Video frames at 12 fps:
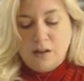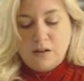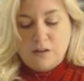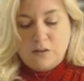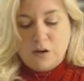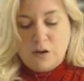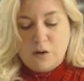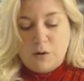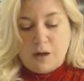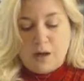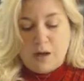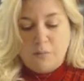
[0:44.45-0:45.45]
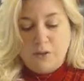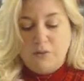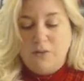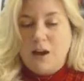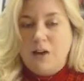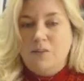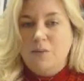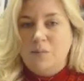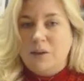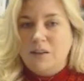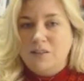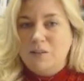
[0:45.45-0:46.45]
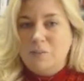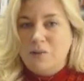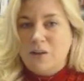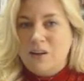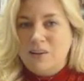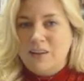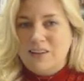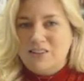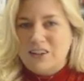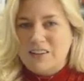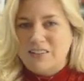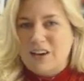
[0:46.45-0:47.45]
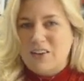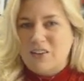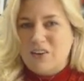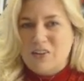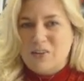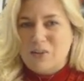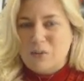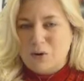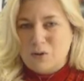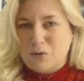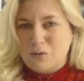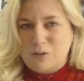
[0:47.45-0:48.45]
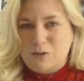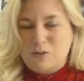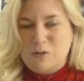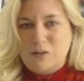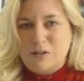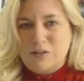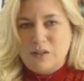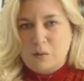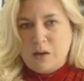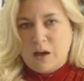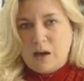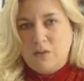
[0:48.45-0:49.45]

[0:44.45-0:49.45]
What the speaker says: So if you haven't been to the blog and checked out all of the wonderful tutorials that we